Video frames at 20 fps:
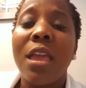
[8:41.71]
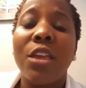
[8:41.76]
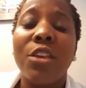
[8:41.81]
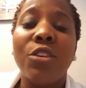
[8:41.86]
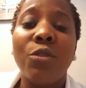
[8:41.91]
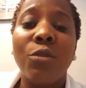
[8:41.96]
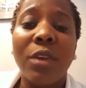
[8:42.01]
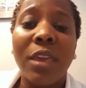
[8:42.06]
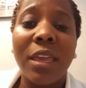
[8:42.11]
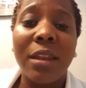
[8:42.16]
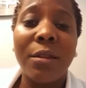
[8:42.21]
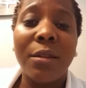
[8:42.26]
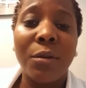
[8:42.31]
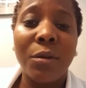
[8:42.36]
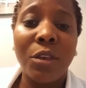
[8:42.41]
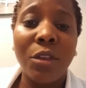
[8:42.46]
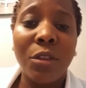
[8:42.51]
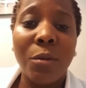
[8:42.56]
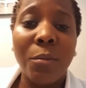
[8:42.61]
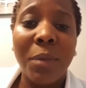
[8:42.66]
You can,
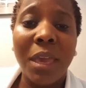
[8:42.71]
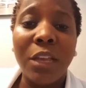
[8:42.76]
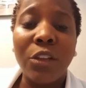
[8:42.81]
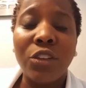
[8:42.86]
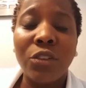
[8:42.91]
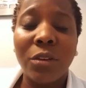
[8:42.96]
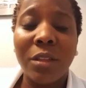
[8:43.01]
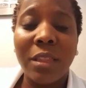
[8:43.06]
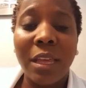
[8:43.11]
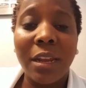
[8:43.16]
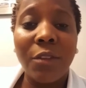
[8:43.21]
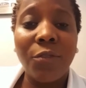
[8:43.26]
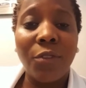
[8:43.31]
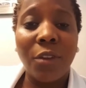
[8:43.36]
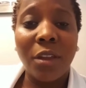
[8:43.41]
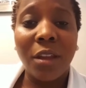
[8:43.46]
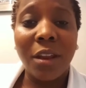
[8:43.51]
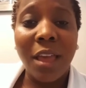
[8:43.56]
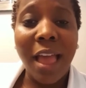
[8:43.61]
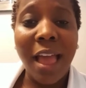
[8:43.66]
make sure that if
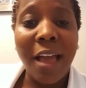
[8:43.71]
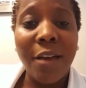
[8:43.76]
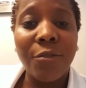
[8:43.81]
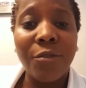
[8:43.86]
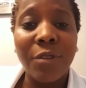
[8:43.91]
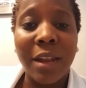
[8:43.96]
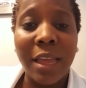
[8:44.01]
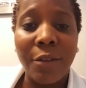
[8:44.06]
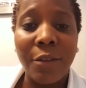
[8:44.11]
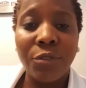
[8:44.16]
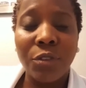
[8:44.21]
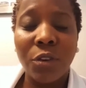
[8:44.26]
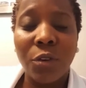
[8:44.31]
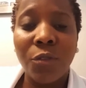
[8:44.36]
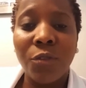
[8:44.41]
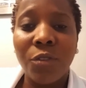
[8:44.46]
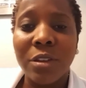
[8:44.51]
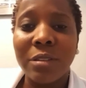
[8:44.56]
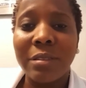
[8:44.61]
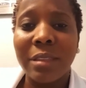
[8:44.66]
you're going to have
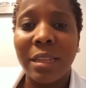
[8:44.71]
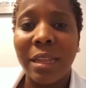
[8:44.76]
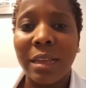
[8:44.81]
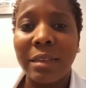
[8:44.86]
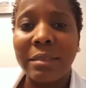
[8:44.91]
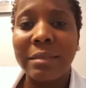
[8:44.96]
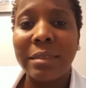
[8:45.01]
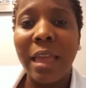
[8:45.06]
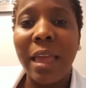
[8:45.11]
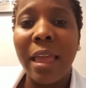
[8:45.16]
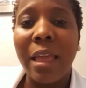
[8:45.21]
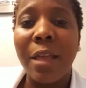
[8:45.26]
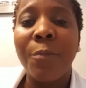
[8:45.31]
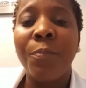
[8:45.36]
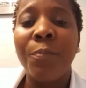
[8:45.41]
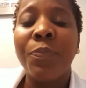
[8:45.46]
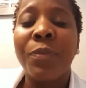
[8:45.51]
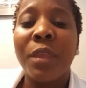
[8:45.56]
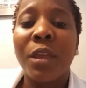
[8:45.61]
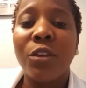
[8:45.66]
leftovers the next
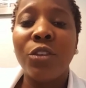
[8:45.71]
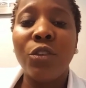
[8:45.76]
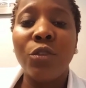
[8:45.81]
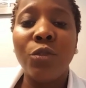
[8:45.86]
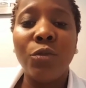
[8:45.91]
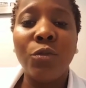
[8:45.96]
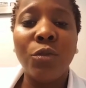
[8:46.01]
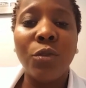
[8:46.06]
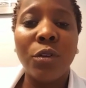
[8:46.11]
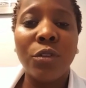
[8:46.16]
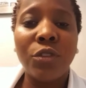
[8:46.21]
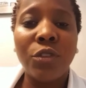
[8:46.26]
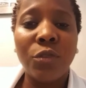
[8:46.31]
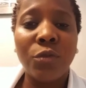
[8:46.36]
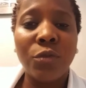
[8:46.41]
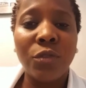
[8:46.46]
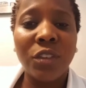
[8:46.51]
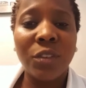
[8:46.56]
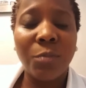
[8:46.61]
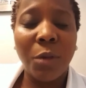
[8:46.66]
day, you
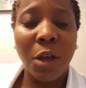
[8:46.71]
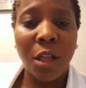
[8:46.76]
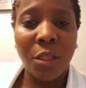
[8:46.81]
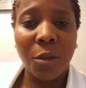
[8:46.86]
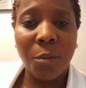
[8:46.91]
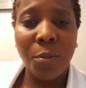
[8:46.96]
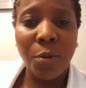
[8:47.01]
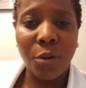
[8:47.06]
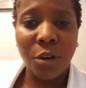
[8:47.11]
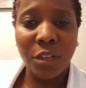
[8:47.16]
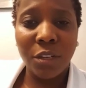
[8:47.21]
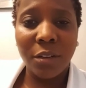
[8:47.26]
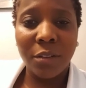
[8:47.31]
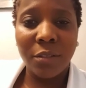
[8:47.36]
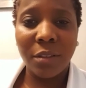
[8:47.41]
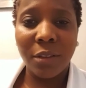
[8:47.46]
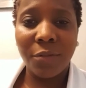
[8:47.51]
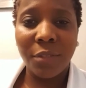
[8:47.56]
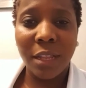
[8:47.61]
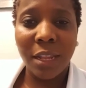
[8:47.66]
do smaller
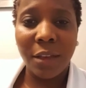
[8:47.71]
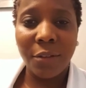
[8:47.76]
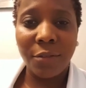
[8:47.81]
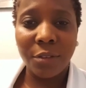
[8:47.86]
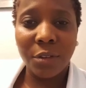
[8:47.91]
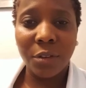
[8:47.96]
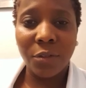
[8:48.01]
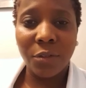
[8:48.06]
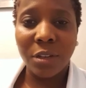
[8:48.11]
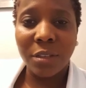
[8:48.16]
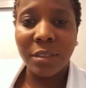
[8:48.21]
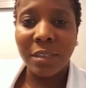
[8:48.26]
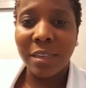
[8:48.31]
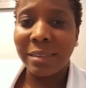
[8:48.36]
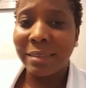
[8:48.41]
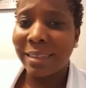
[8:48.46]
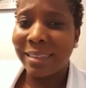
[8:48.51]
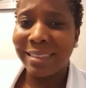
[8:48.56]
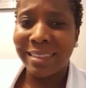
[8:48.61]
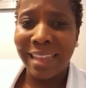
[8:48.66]
portions of the leftovers
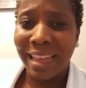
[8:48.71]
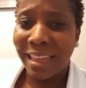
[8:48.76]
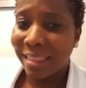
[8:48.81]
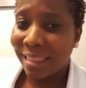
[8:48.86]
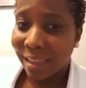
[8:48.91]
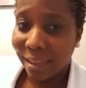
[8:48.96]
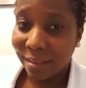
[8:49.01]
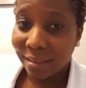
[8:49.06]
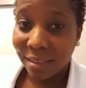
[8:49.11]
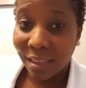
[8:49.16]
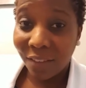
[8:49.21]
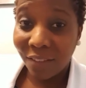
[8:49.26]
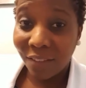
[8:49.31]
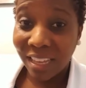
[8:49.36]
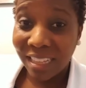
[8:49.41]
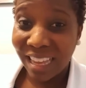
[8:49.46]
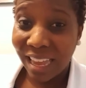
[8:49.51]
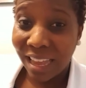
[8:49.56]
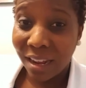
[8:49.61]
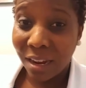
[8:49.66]
because it's not
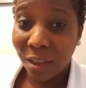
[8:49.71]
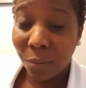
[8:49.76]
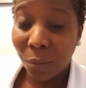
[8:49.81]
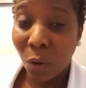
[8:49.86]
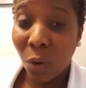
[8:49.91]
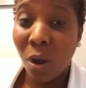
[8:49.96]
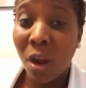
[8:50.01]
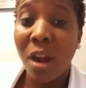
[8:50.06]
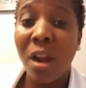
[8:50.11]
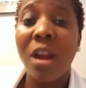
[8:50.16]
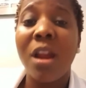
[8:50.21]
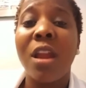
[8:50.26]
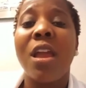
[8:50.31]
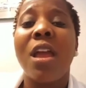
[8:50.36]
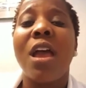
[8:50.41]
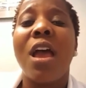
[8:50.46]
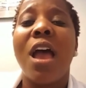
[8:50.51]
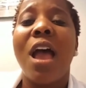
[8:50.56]
Thanksgiving Day anymore.